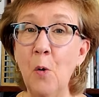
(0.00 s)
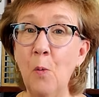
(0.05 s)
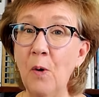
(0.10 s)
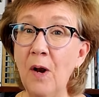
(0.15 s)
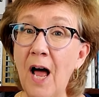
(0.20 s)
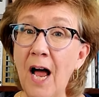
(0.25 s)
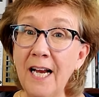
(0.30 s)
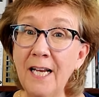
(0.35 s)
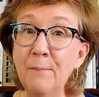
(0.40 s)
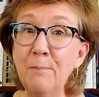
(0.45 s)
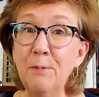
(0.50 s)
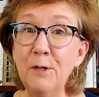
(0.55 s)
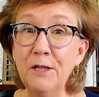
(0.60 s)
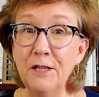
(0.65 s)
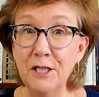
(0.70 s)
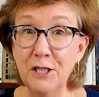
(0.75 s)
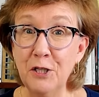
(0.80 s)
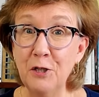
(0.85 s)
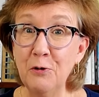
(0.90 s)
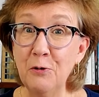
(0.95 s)
Well, I can put
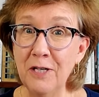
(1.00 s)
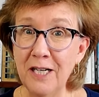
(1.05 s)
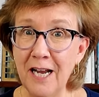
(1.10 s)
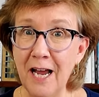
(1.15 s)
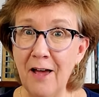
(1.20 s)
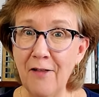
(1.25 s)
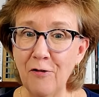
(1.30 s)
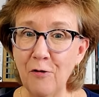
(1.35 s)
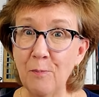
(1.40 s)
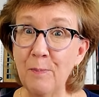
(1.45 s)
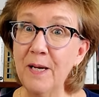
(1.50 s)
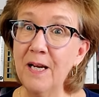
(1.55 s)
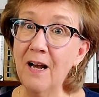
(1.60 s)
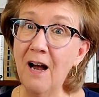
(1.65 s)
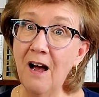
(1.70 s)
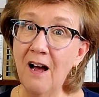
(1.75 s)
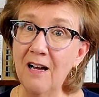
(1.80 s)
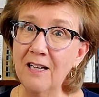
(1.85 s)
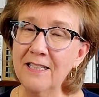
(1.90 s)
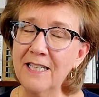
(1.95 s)
the two together
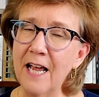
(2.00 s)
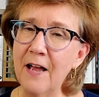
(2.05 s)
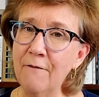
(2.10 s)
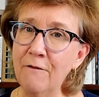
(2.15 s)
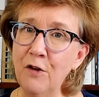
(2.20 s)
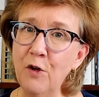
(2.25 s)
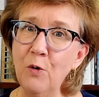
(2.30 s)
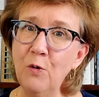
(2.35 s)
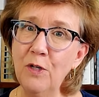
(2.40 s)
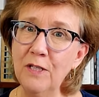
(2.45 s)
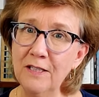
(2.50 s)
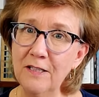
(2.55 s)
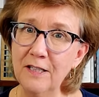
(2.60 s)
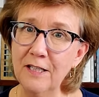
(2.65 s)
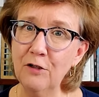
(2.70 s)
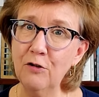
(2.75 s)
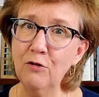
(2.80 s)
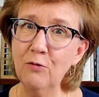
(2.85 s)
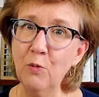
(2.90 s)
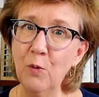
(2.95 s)
because have you
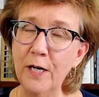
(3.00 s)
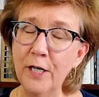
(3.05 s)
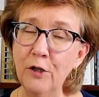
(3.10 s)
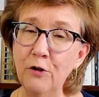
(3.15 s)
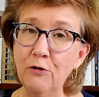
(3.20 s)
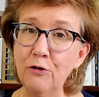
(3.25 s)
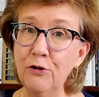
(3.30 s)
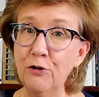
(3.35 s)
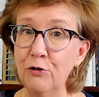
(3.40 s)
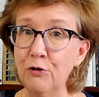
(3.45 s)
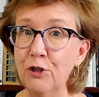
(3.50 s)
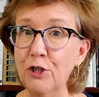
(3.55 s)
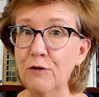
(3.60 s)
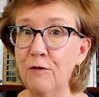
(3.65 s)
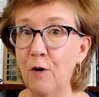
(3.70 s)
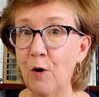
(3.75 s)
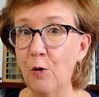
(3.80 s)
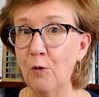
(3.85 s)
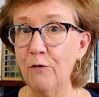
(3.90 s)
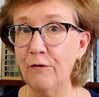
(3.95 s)
considered in your search
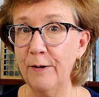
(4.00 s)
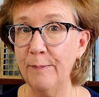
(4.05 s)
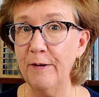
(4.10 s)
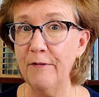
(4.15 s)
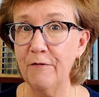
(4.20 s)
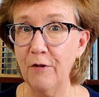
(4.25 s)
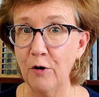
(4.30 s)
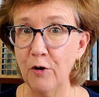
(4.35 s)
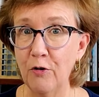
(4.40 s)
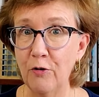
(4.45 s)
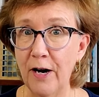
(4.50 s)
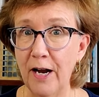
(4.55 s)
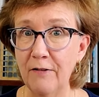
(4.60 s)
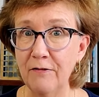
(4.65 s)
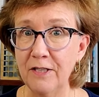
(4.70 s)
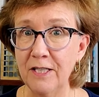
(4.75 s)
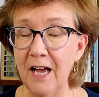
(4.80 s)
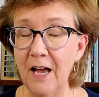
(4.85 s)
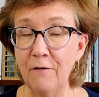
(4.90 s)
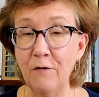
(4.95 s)
for old family
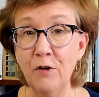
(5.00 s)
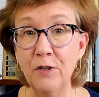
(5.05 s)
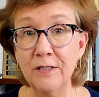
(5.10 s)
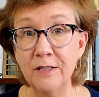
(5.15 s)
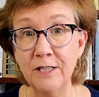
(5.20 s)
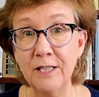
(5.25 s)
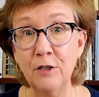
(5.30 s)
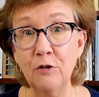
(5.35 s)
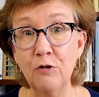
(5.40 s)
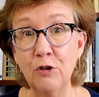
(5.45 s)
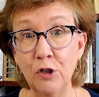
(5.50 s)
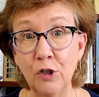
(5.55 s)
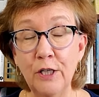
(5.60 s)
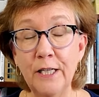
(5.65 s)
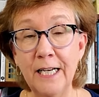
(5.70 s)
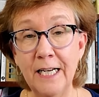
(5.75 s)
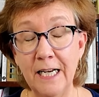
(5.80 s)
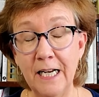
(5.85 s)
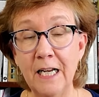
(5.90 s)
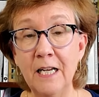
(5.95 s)
photographs, have you considered
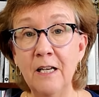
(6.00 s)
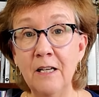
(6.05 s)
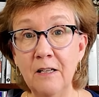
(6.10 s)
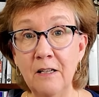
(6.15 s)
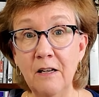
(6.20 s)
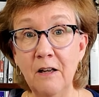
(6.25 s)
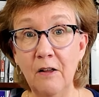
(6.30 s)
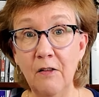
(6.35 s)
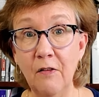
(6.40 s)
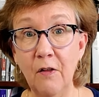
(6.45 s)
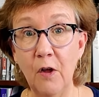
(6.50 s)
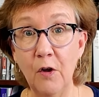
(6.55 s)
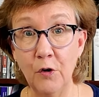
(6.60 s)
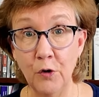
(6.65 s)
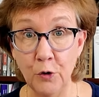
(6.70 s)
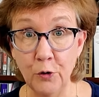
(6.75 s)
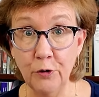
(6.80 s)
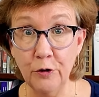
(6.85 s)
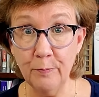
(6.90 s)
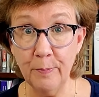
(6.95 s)
looking in
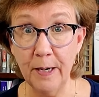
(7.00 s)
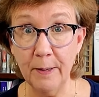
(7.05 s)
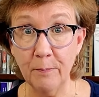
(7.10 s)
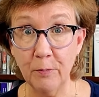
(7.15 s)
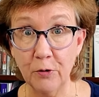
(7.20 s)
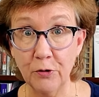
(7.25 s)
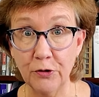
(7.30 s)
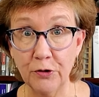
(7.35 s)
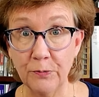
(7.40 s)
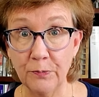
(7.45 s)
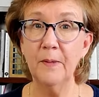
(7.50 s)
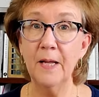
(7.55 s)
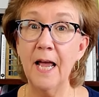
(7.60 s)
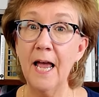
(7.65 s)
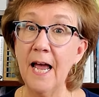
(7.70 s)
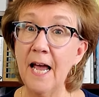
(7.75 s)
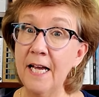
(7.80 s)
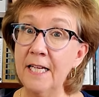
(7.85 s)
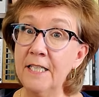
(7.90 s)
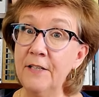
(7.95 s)
newspapers?
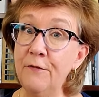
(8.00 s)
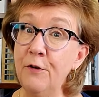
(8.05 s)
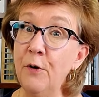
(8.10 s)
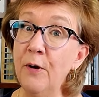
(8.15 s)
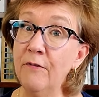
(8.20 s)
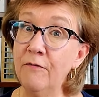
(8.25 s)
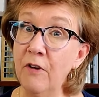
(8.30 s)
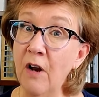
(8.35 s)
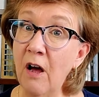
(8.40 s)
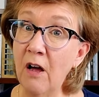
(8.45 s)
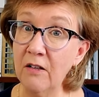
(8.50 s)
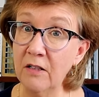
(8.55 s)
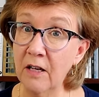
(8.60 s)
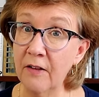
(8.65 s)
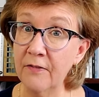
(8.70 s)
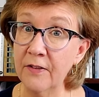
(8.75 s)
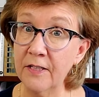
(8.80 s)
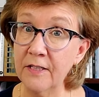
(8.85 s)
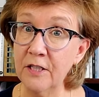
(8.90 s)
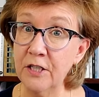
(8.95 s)
And if you have not
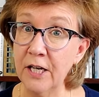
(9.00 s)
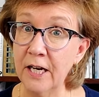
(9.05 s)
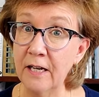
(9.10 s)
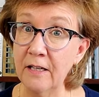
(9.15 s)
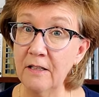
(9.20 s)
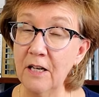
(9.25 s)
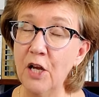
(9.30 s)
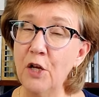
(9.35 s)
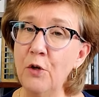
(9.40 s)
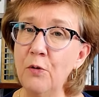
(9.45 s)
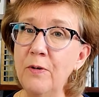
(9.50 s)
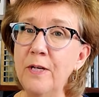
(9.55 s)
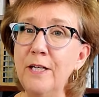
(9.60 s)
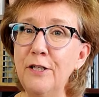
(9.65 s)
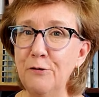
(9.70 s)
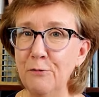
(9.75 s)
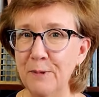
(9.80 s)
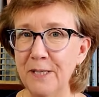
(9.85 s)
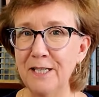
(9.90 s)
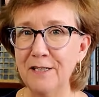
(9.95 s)
done this yet, you
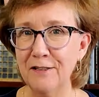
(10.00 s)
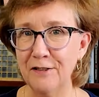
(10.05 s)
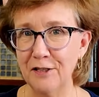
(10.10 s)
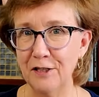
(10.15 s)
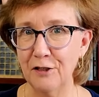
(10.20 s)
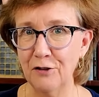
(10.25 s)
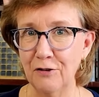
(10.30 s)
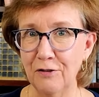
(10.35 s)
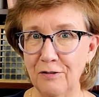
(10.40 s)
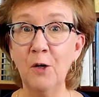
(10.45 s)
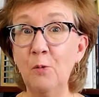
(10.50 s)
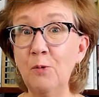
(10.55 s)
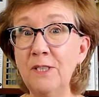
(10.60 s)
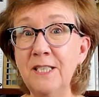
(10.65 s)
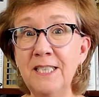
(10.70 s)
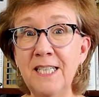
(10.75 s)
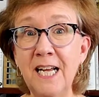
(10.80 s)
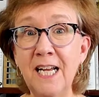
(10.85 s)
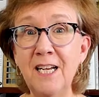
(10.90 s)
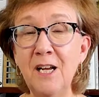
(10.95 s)
need to reconsider. Well,
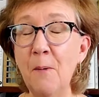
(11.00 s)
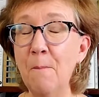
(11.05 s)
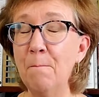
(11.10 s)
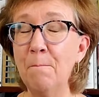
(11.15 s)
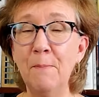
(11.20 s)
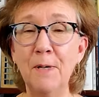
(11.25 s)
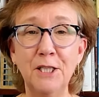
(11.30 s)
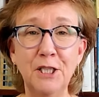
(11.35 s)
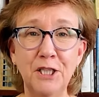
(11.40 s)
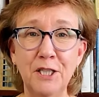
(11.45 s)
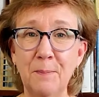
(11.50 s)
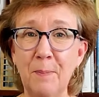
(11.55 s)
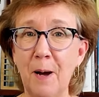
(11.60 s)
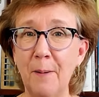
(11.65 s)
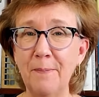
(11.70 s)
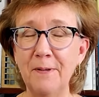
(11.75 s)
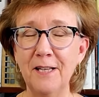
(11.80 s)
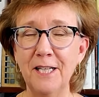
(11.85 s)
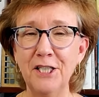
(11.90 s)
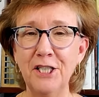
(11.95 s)
today, much of the
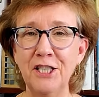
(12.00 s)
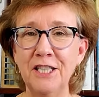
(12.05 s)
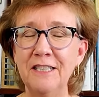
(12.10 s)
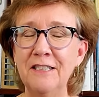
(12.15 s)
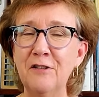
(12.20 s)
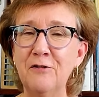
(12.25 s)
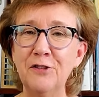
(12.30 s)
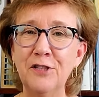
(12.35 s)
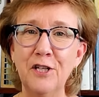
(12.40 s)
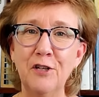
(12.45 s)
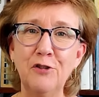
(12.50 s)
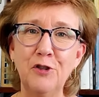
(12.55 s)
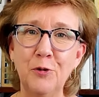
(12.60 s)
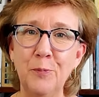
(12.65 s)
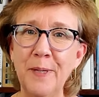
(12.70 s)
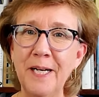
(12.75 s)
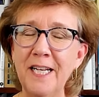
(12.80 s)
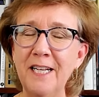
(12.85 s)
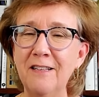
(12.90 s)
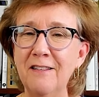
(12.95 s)
population is on social
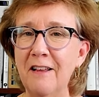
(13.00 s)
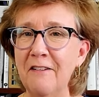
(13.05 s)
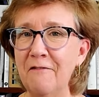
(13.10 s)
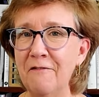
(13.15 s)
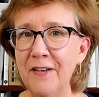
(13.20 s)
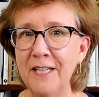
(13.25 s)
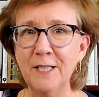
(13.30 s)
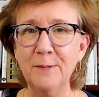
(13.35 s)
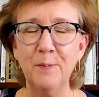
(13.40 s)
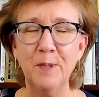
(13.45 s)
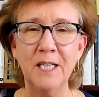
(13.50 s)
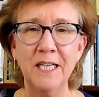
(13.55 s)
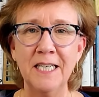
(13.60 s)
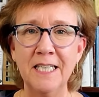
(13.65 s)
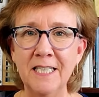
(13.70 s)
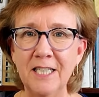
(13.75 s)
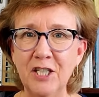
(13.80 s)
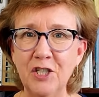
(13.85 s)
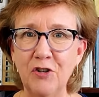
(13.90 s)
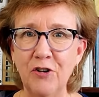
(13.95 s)
media like Facebook and
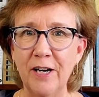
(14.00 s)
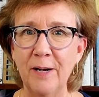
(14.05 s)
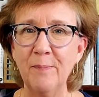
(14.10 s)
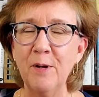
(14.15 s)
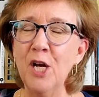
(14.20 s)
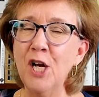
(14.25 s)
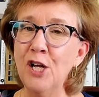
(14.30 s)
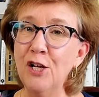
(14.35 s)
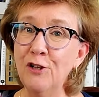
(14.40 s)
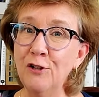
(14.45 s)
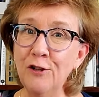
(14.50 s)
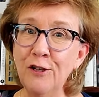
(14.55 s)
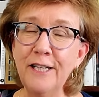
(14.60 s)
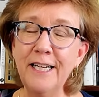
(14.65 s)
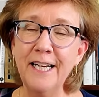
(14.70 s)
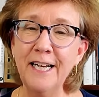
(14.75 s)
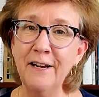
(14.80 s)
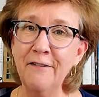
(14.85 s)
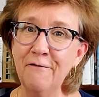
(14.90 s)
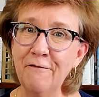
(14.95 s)
Instagram
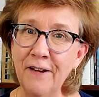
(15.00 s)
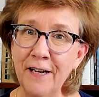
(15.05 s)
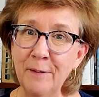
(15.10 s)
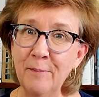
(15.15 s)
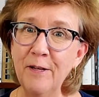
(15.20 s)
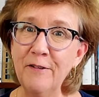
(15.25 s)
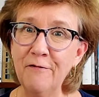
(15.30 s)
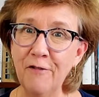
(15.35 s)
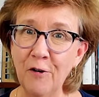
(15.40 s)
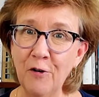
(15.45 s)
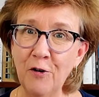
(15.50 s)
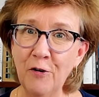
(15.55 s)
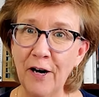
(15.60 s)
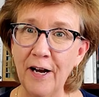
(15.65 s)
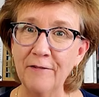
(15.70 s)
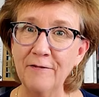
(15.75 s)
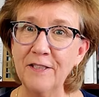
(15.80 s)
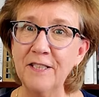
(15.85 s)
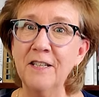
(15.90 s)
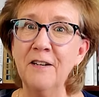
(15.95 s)
looking at family
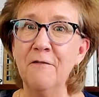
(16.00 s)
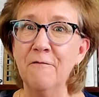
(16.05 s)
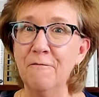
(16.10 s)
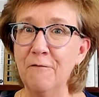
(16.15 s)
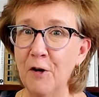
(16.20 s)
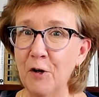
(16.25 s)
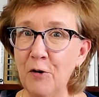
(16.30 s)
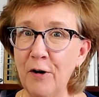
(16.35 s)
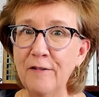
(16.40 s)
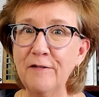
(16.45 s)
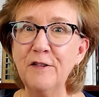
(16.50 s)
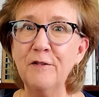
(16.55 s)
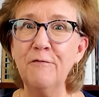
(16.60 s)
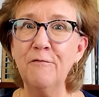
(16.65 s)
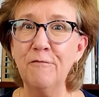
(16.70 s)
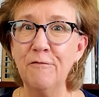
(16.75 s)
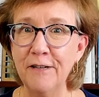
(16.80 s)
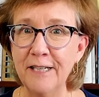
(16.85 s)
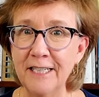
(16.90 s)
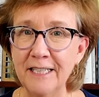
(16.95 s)
photographs, photographs of
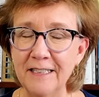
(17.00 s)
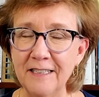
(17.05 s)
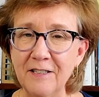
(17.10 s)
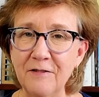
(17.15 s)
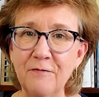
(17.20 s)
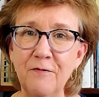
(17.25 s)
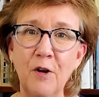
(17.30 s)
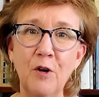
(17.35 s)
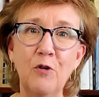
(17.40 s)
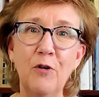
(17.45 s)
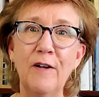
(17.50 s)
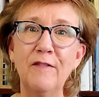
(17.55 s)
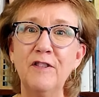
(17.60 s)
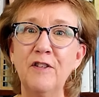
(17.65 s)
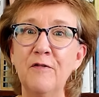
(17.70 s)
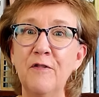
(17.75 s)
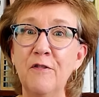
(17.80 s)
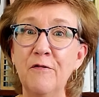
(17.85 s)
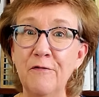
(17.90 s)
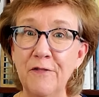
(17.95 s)
friends, photographs
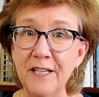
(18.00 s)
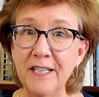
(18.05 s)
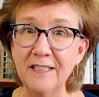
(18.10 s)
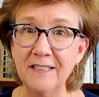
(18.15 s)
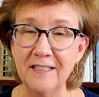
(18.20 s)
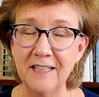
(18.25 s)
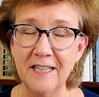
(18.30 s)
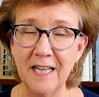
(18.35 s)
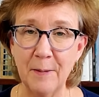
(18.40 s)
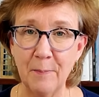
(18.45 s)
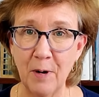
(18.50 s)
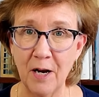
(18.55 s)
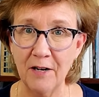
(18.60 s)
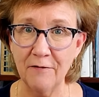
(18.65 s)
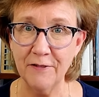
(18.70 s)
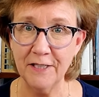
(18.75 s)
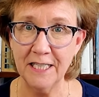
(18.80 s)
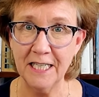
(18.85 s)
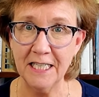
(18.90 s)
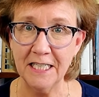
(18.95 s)
of events that they might
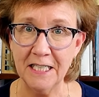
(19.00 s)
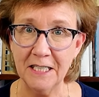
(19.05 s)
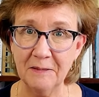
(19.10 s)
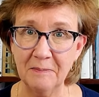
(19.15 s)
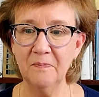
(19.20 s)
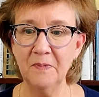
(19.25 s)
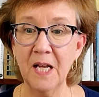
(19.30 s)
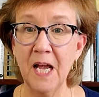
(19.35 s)
have attended.